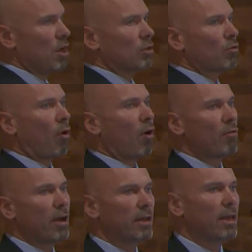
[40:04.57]
So
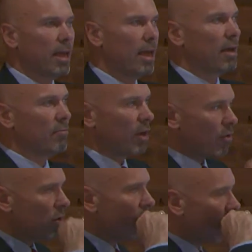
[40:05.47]
already here,
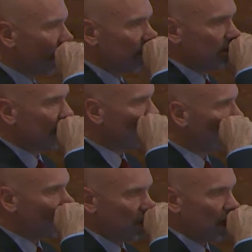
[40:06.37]
very early in this
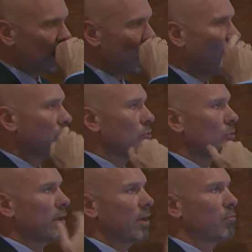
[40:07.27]
UK court
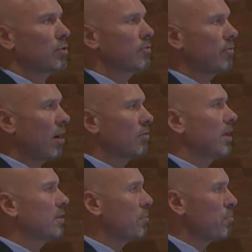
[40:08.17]
ruling, it was found
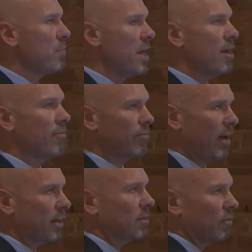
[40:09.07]
that the mere
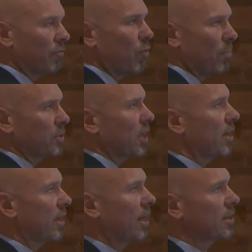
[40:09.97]
fact of
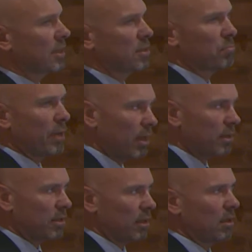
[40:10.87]
website
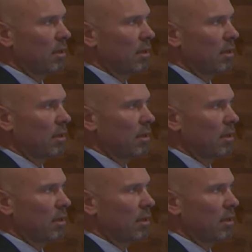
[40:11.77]
accessibility